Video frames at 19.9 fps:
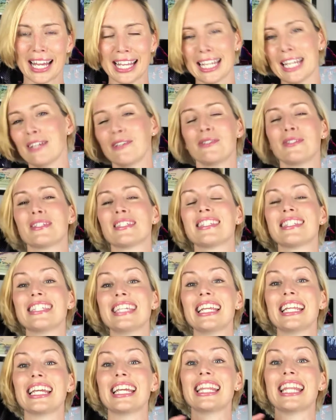And I used to
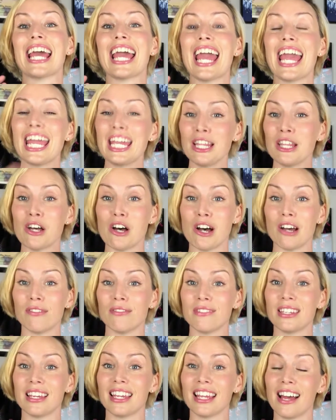sit in the
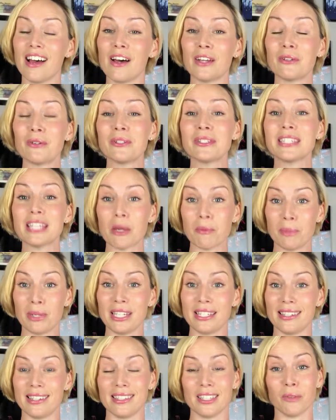hayloft on old set
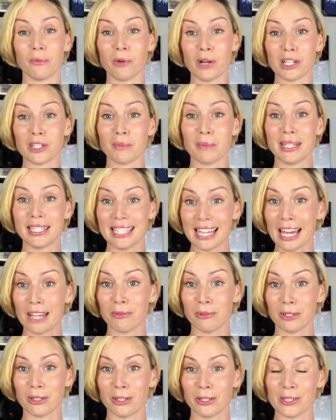pieces and watch my
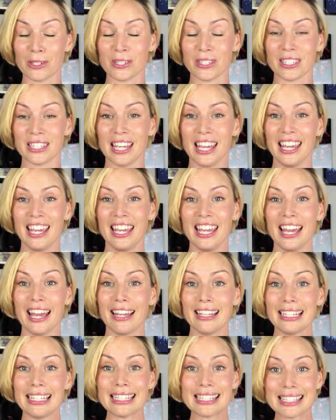dad rehearse
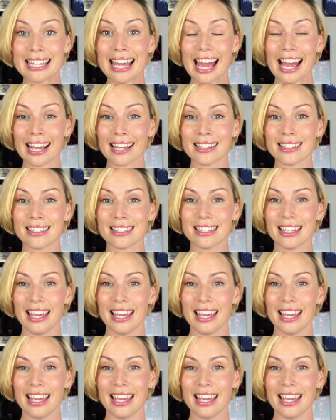and eat snacks.